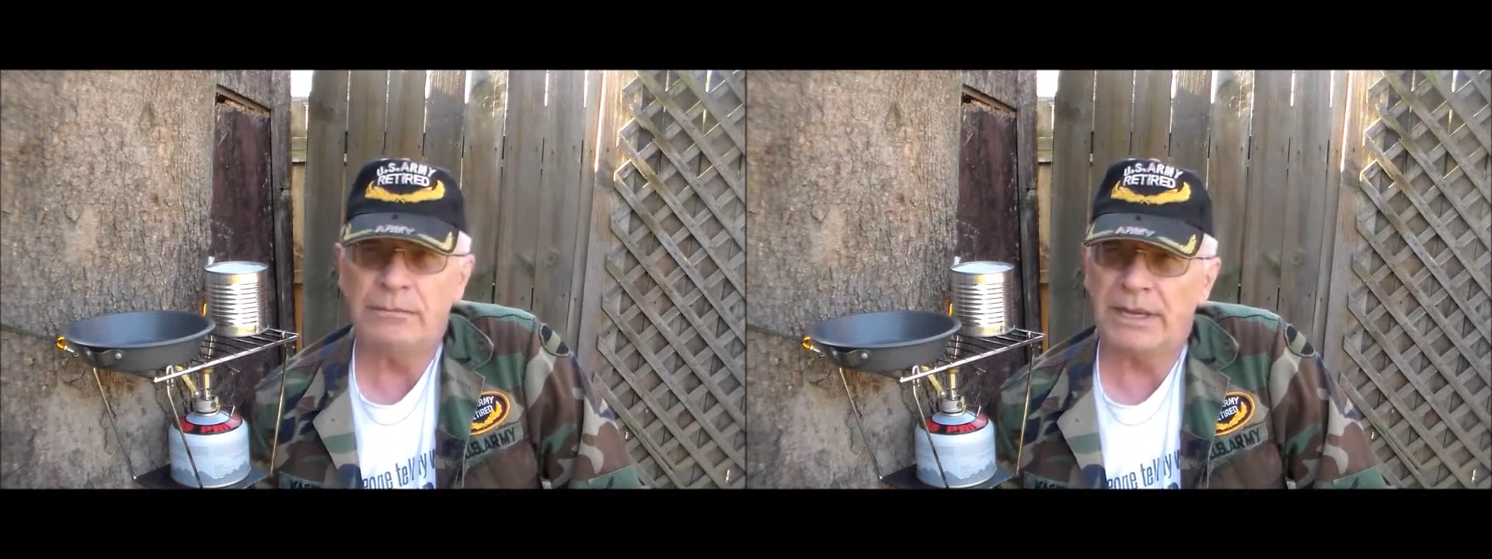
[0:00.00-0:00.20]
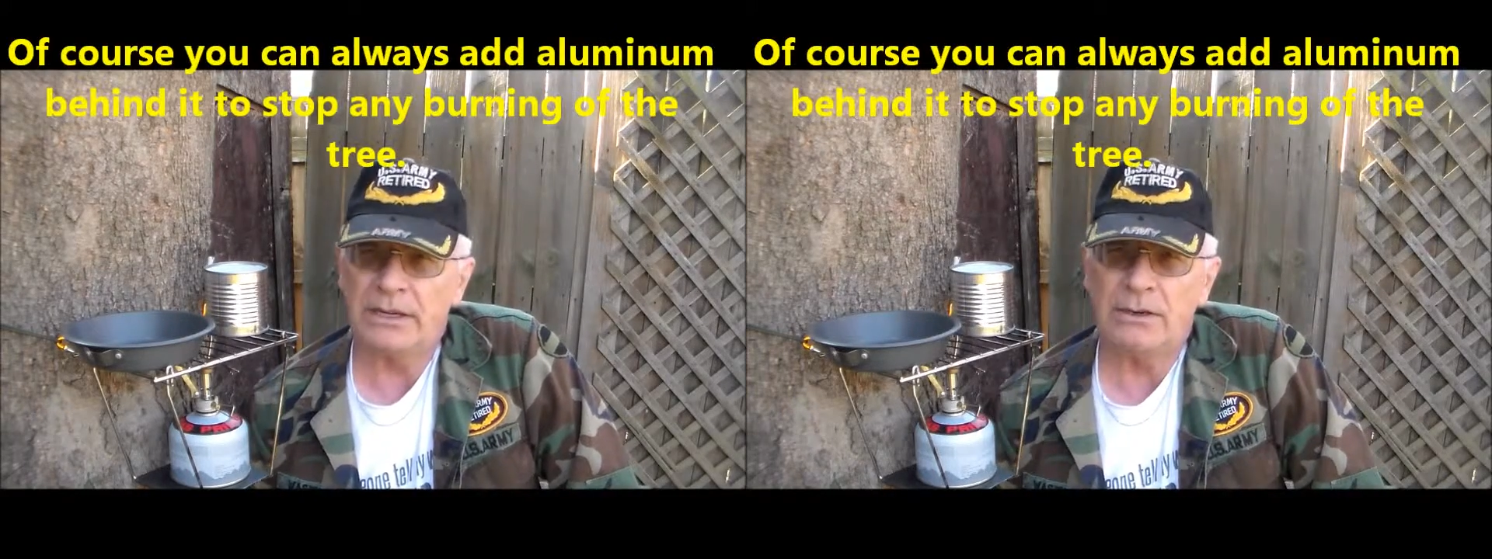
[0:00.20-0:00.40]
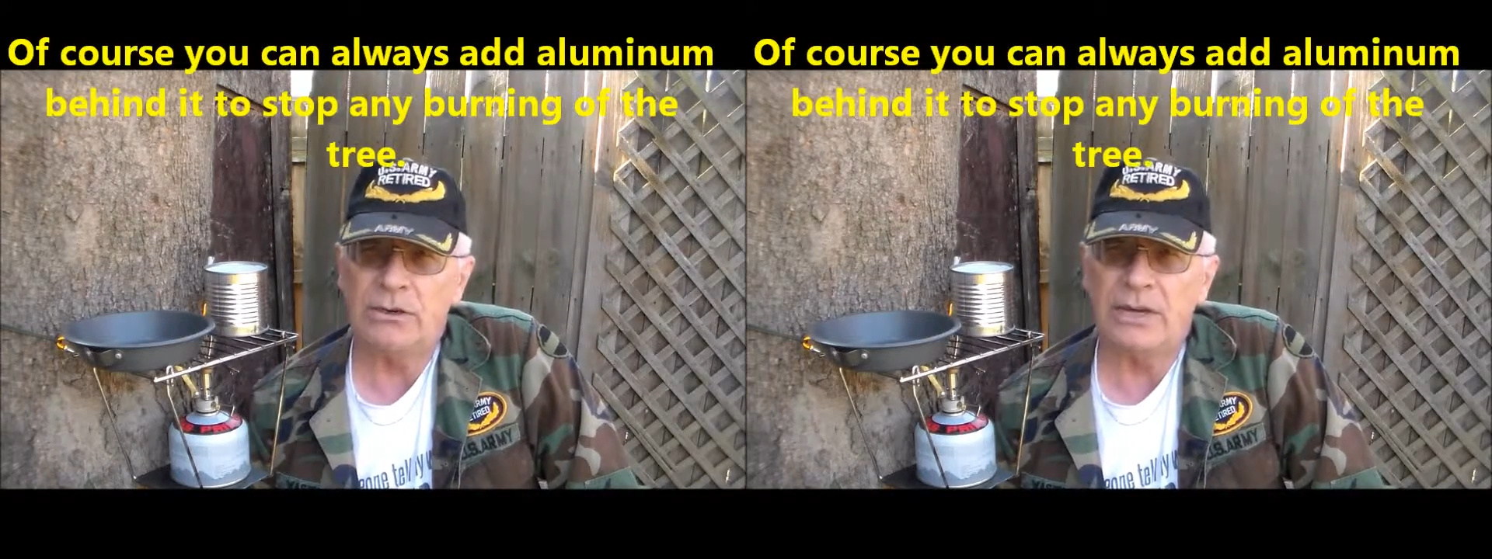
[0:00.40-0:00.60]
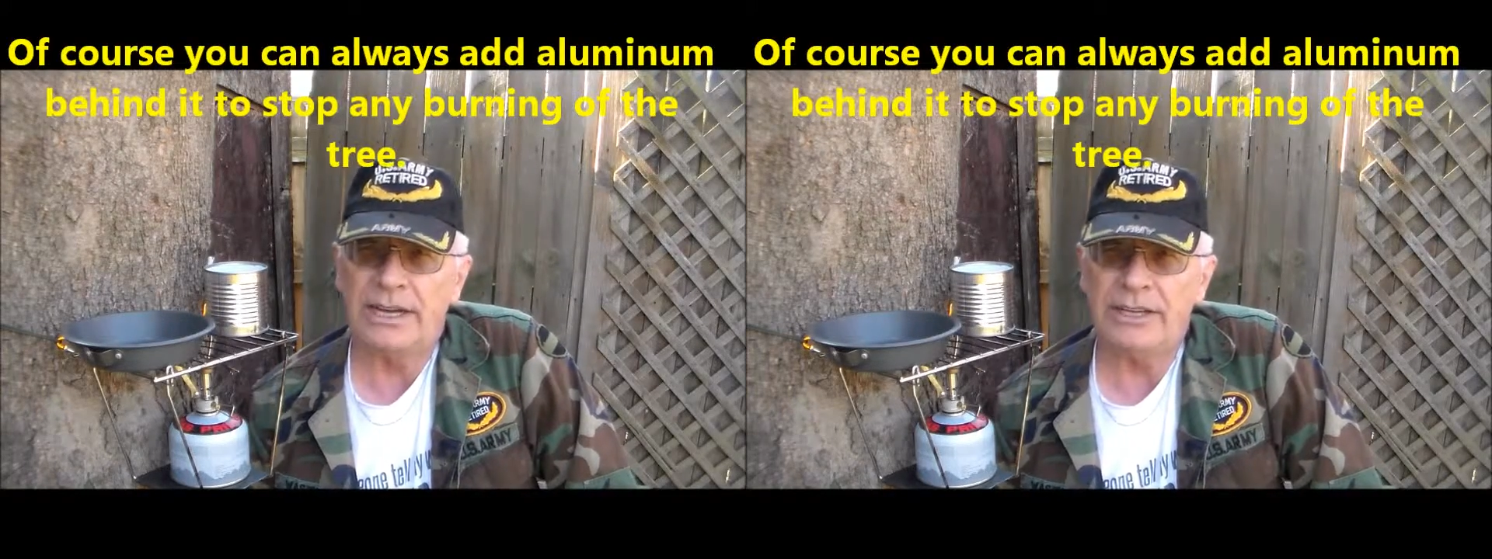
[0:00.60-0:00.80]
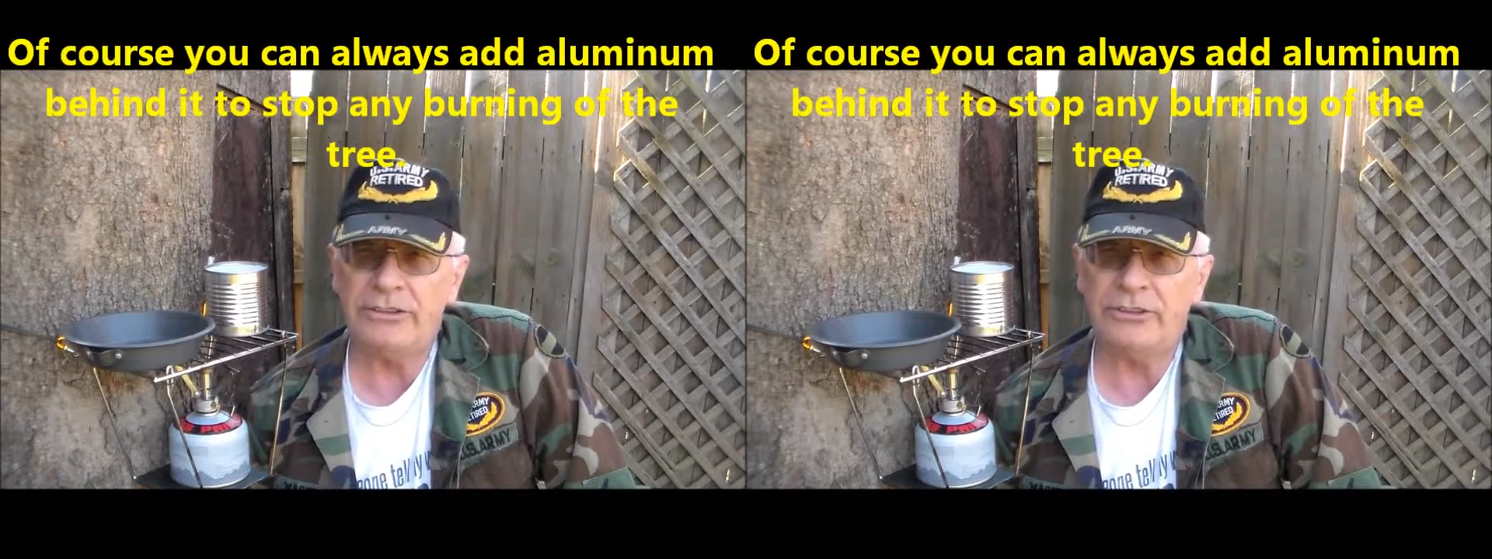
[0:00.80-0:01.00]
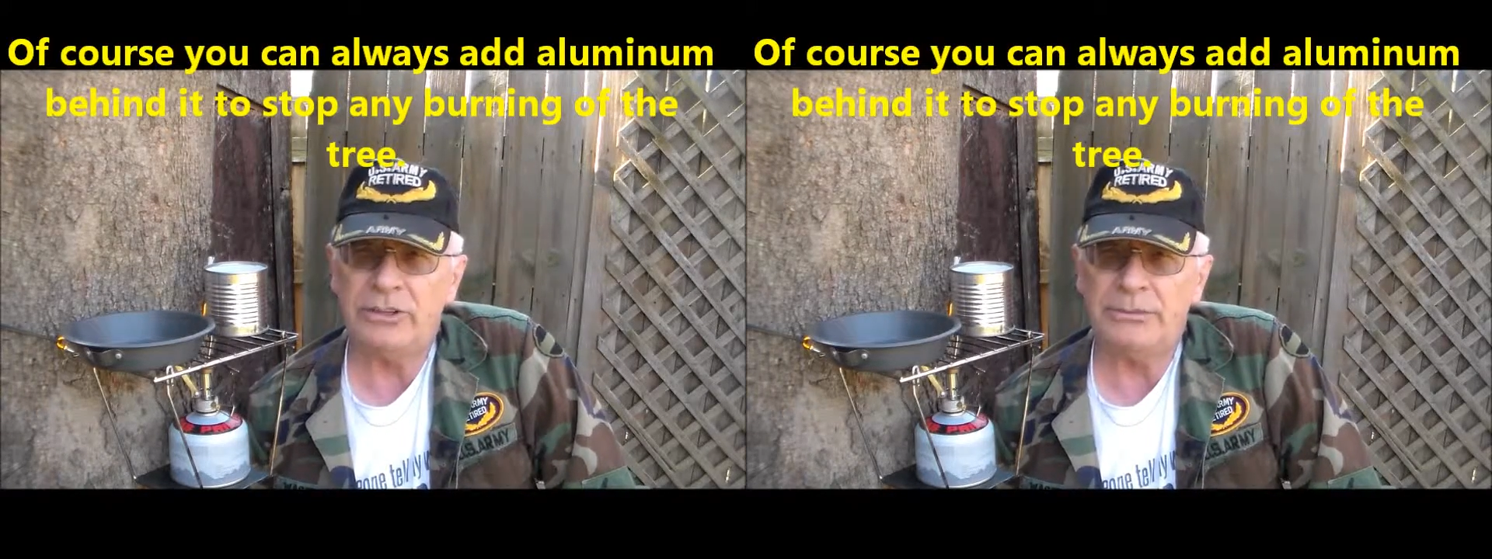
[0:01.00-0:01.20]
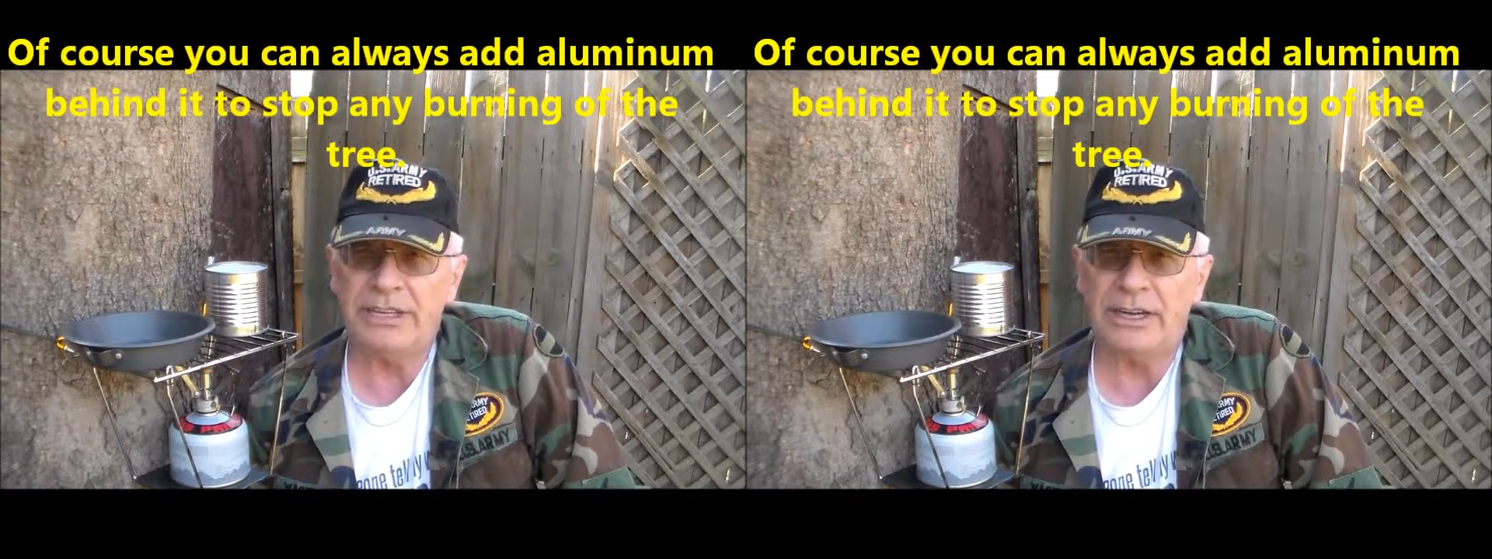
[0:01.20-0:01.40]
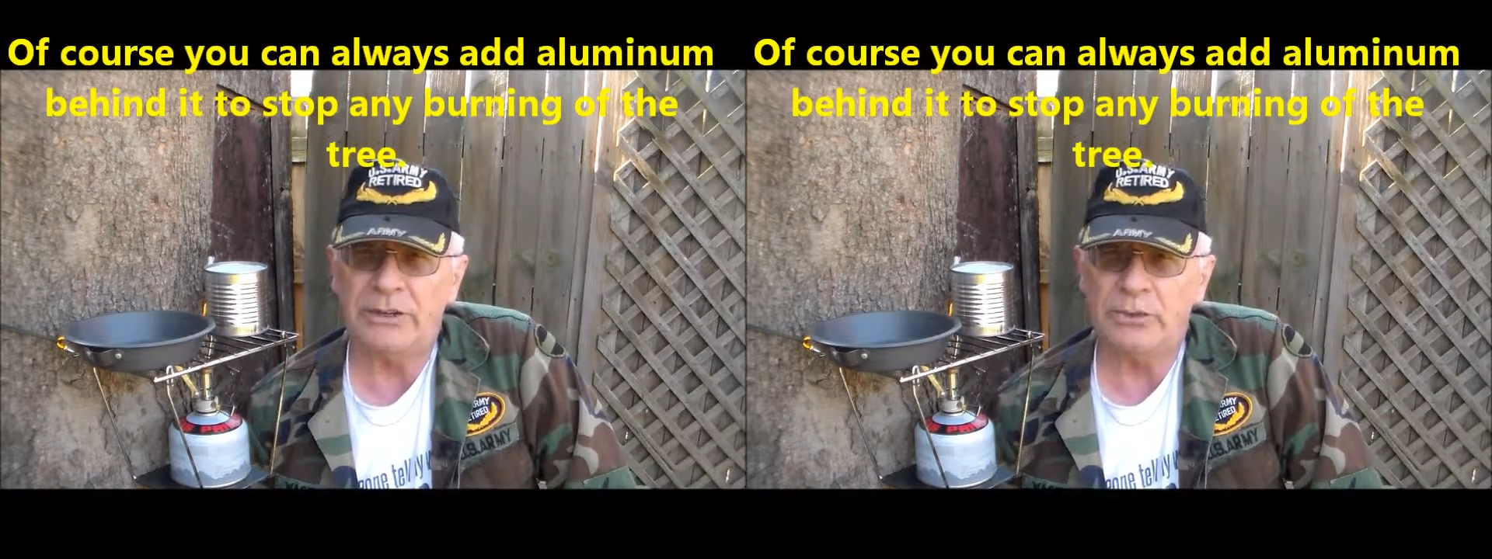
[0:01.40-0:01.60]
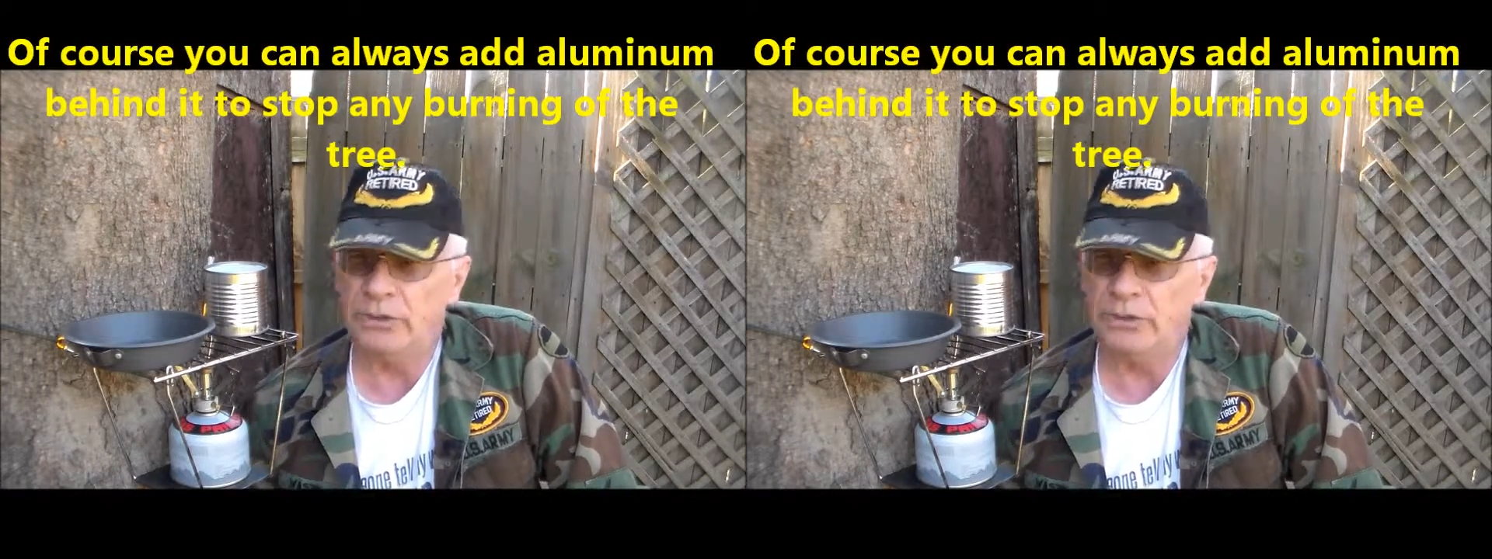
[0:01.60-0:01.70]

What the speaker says: make it a whole lot easier on me out in the